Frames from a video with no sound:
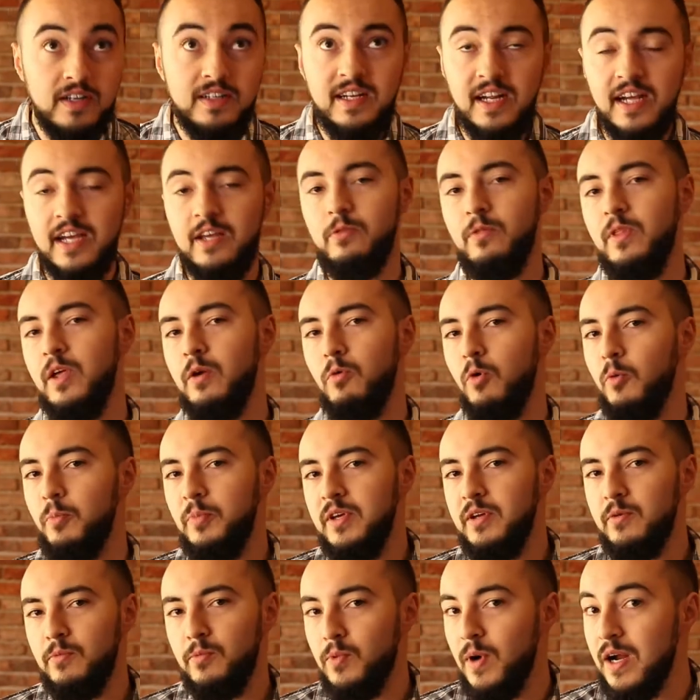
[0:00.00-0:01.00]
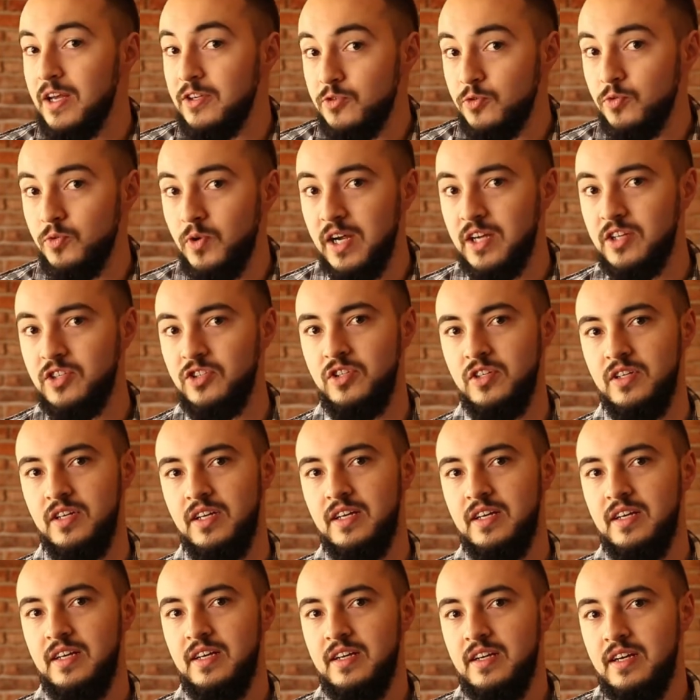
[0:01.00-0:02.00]
day there will be a resurrection
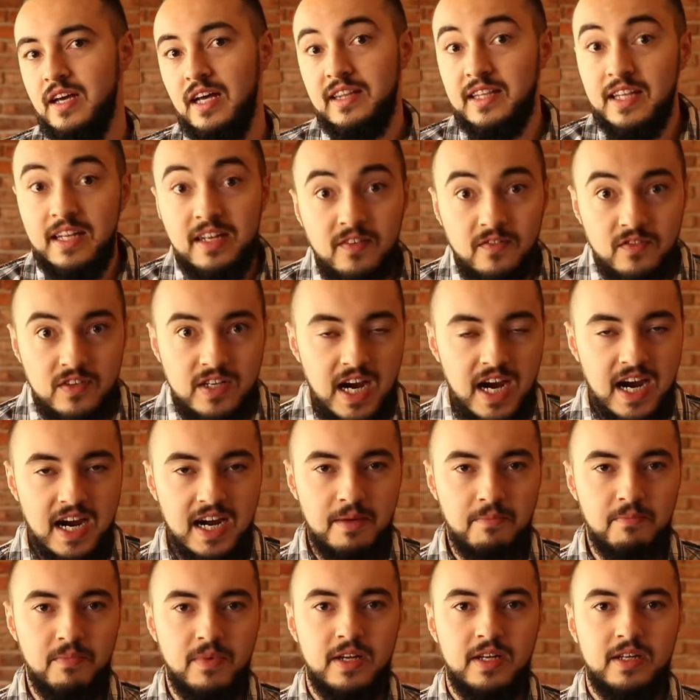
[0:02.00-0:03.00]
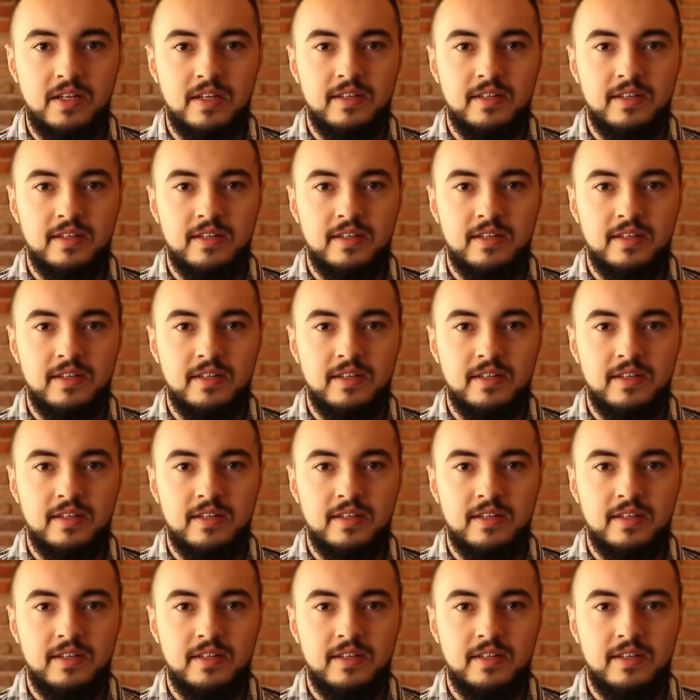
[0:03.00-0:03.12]
at the end of time."